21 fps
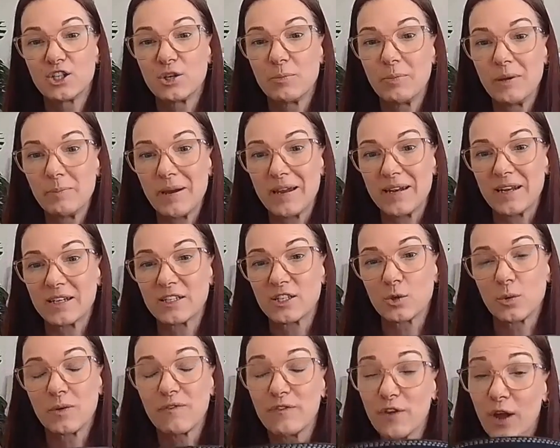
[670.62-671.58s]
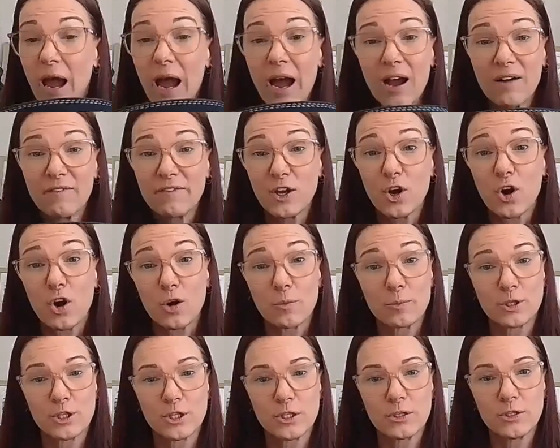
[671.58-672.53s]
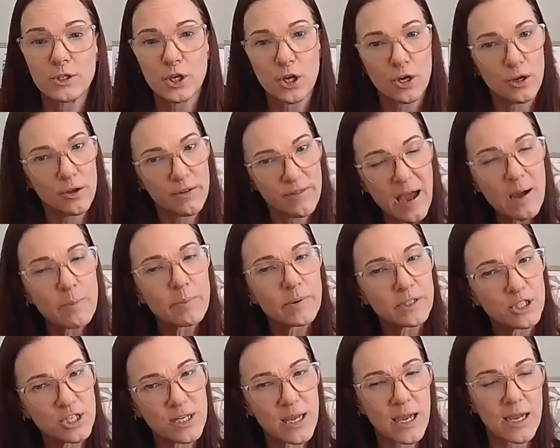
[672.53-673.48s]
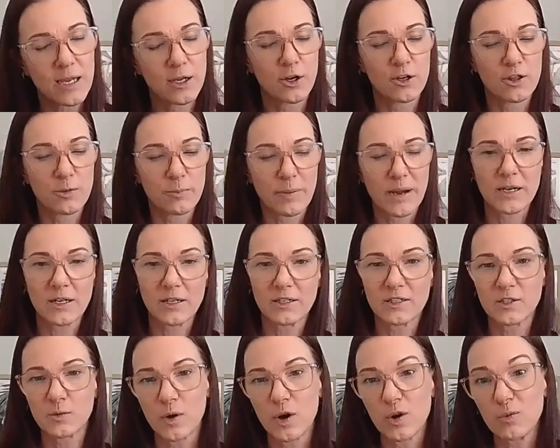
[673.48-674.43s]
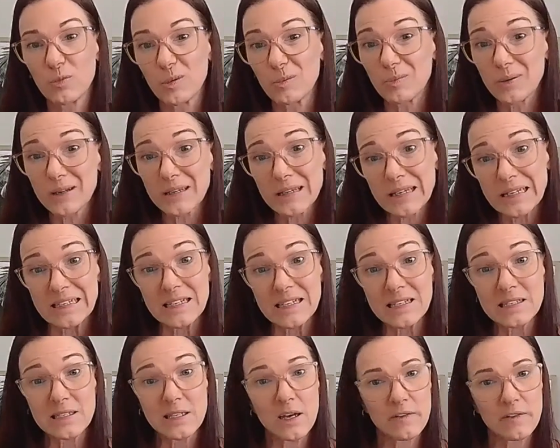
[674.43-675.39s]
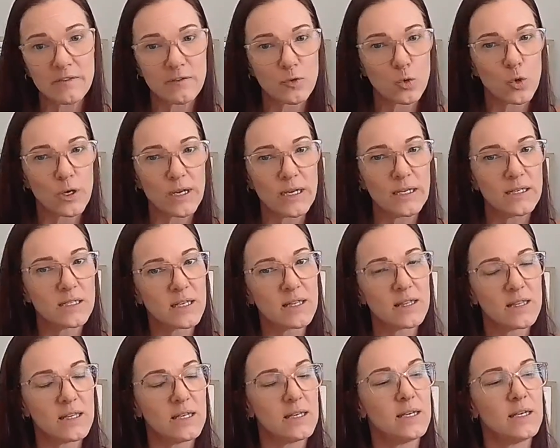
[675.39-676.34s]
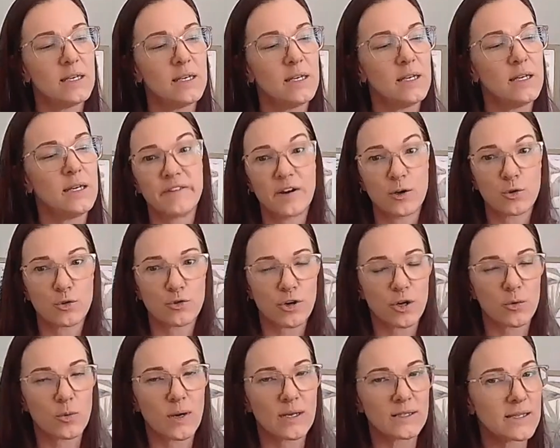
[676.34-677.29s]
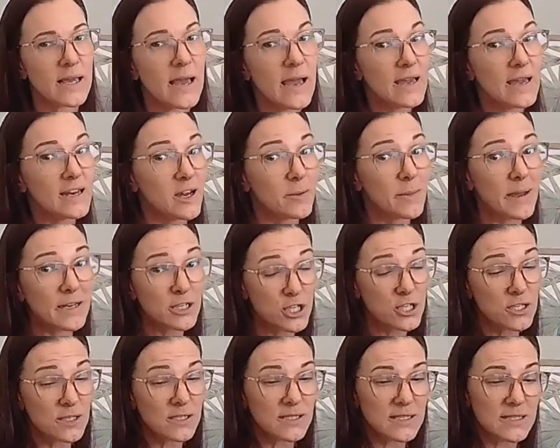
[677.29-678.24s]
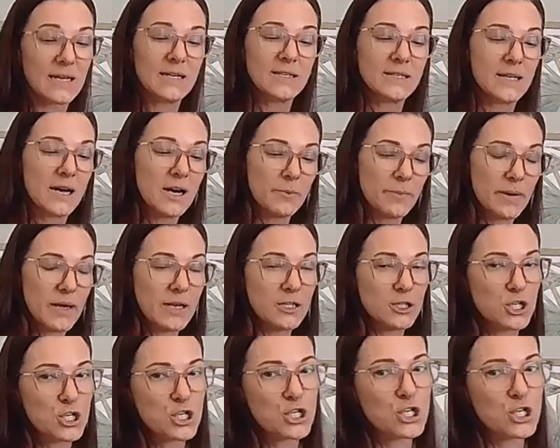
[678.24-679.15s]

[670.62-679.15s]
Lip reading: to be better. So if you have the option, go that, but you can go the buckle as well, but please avoid the Velcro ones. Now I'm actually going to stand up and